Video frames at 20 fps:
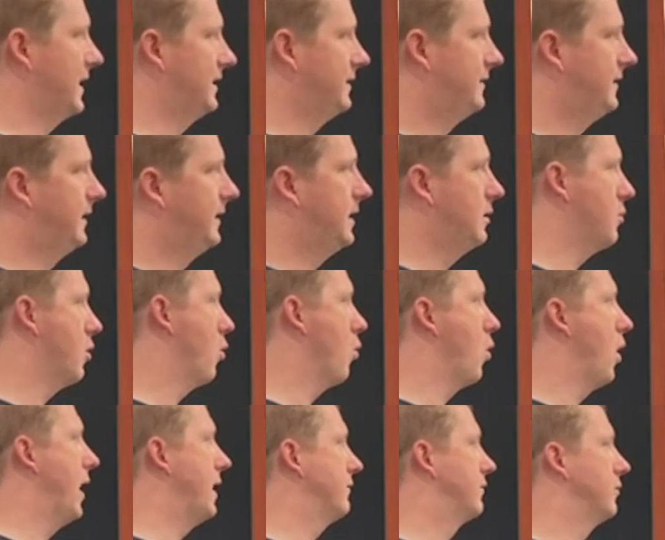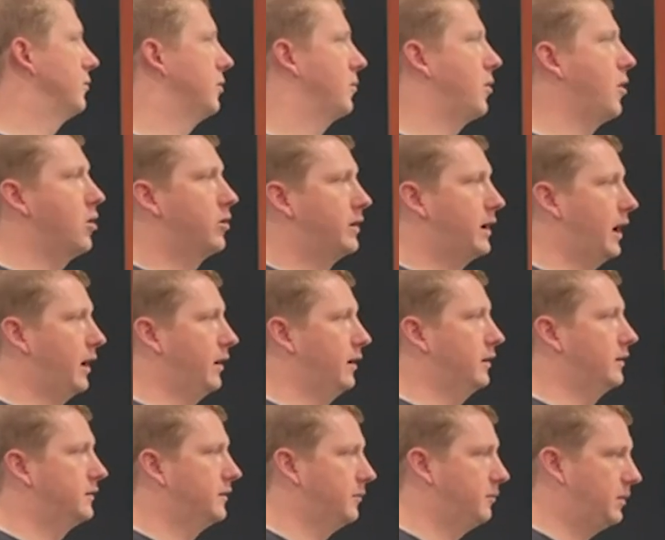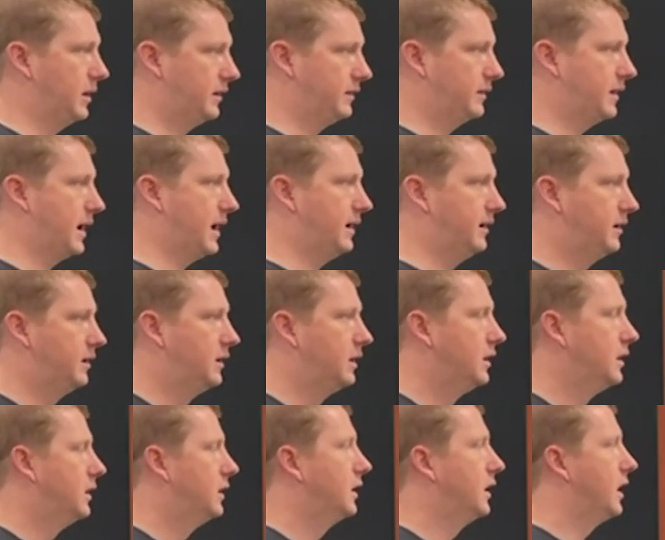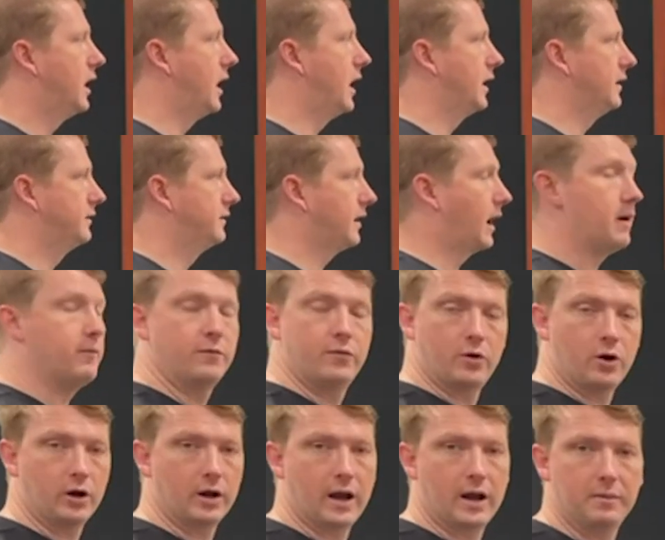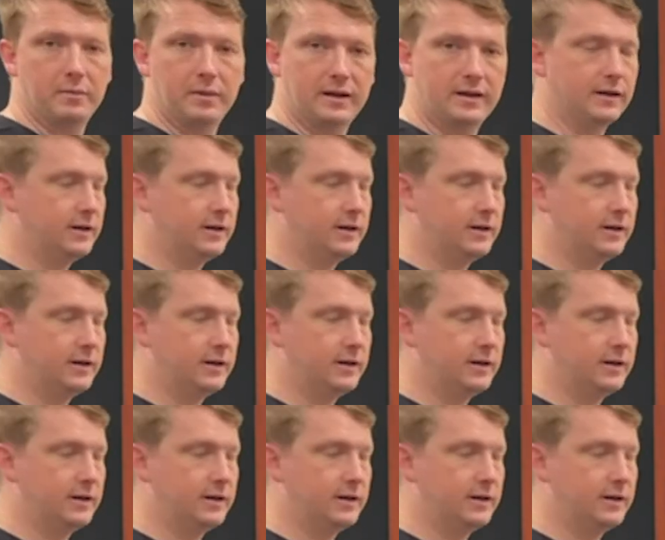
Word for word: and take him away from the ball carrier to make that uh, time for our guy to make a